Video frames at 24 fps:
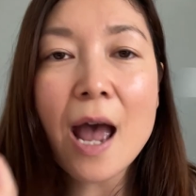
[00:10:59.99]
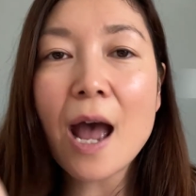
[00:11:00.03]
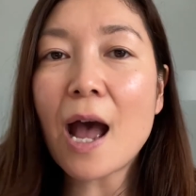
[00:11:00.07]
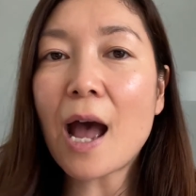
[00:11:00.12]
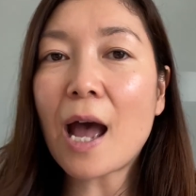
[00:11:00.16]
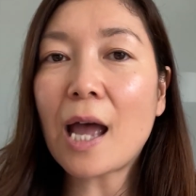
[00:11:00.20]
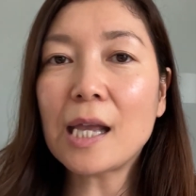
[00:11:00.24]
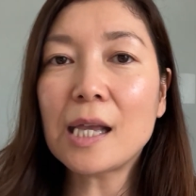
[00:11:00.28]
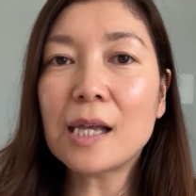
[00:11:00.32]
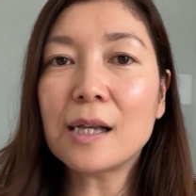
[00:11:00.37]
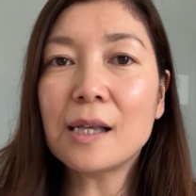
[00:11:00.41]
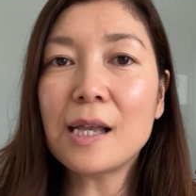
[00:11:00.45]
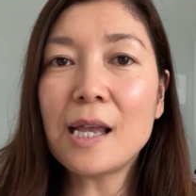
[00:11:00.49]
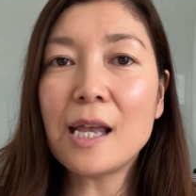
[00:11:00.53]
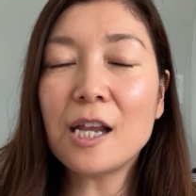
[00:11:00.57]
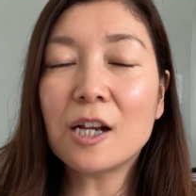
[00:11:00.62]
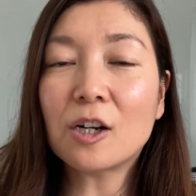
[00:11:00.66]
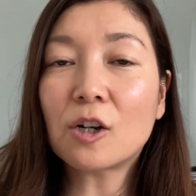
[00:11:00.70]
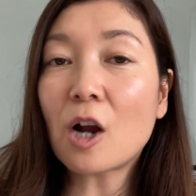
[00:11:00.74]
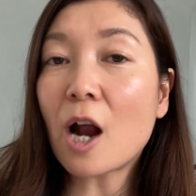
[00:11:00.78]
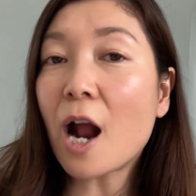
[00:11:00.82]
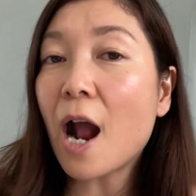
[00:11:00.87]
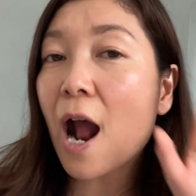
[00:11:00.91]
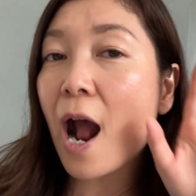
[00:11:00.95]
I can
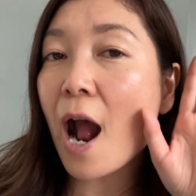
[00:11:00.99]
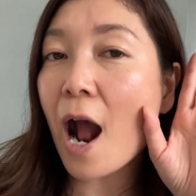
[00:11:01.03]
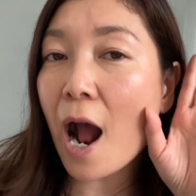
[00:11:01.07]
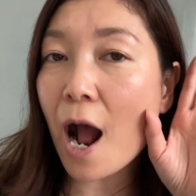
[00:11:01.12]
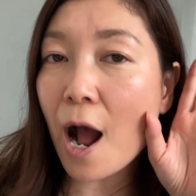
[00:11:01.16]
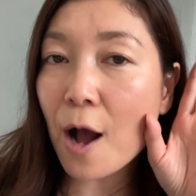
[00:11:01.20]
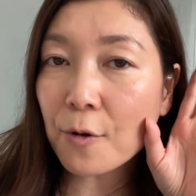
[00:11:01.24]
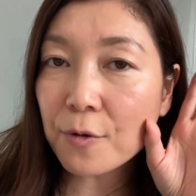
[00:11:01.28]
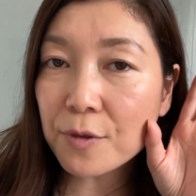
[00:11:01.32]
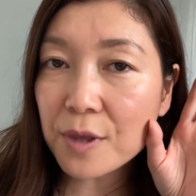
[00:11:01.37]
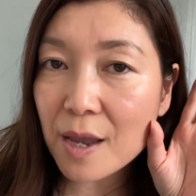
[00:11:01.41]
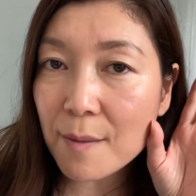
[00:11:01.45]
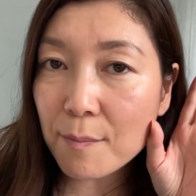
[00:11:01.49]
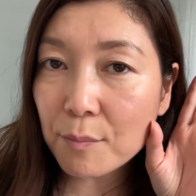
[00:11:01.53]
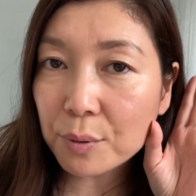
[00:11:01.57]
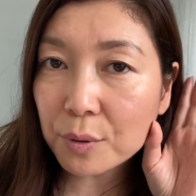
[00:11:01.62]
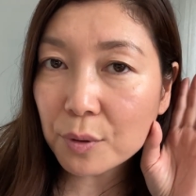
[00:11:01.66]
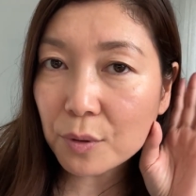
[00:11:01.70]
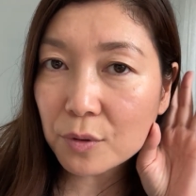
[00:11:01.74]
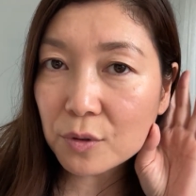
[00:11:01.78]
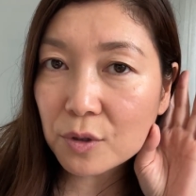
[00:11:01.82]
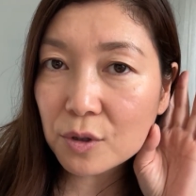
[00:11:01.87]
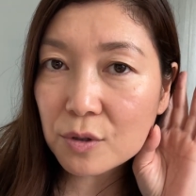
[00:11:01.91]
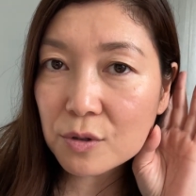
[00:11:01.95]
hear how they
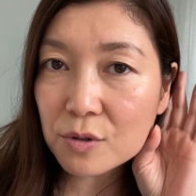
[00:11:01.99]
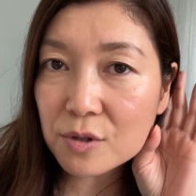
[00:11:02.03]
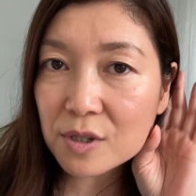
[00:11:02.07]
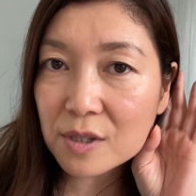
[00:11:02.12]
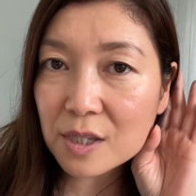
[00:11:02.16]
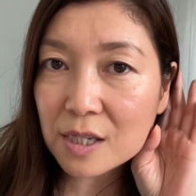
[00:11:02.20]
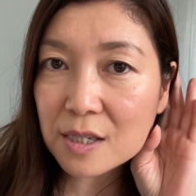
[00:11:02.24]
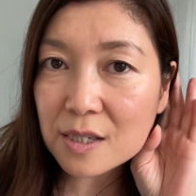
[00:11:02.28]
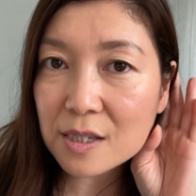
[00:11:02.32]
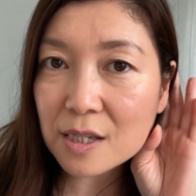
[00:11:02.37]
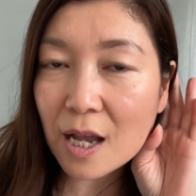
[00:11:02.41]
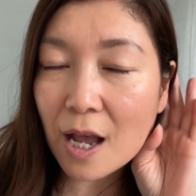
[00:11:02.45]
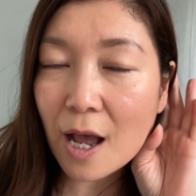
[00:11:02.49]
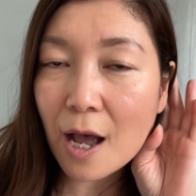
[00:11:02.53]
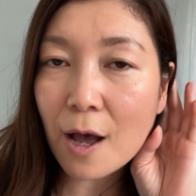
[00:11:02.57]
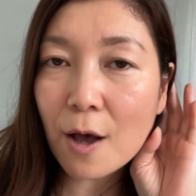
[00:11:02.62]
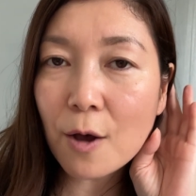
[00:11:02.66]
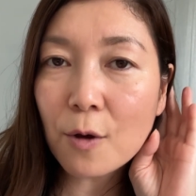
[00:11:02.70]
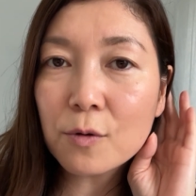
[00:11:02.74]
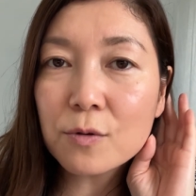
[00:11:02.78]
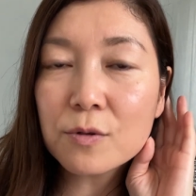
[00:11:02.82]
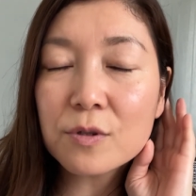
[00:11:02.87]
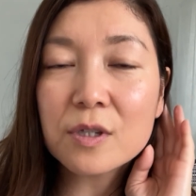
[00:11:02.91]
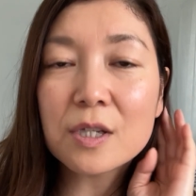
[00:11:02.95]
produce the
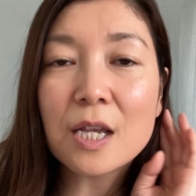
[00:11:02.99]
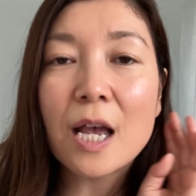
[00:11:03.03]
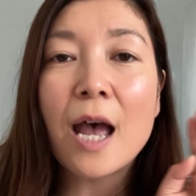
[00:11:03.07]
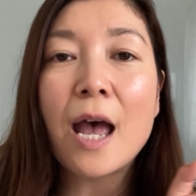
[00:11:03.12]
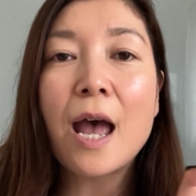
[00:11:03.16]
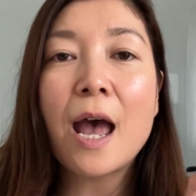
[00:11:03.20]
sounds.